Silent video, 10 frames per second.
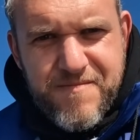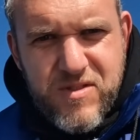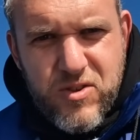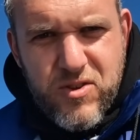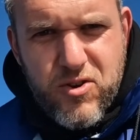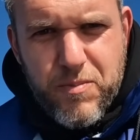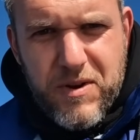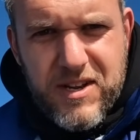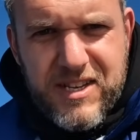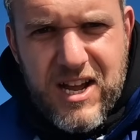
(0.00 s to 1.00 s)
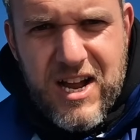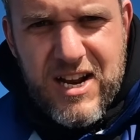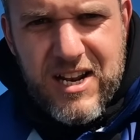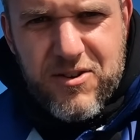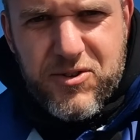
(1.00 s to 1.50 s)
Another couple of
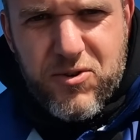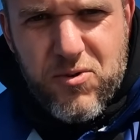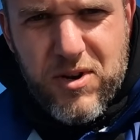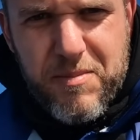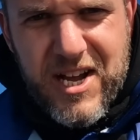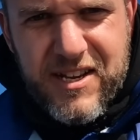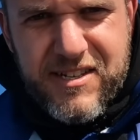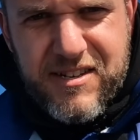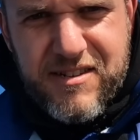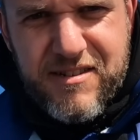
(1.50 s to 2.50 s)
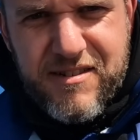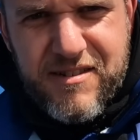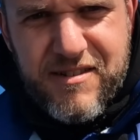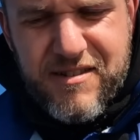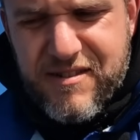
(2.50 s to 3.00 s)
tiny little schoolie bass.
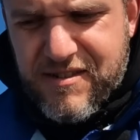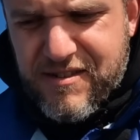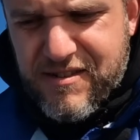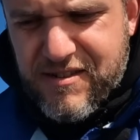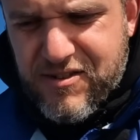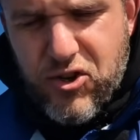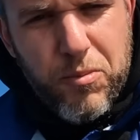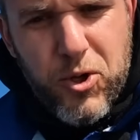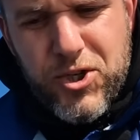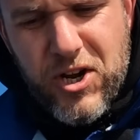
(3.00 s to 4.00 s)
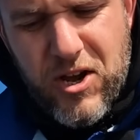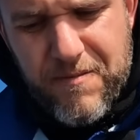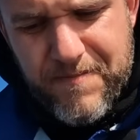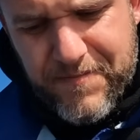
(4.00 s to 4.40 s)
Double shot.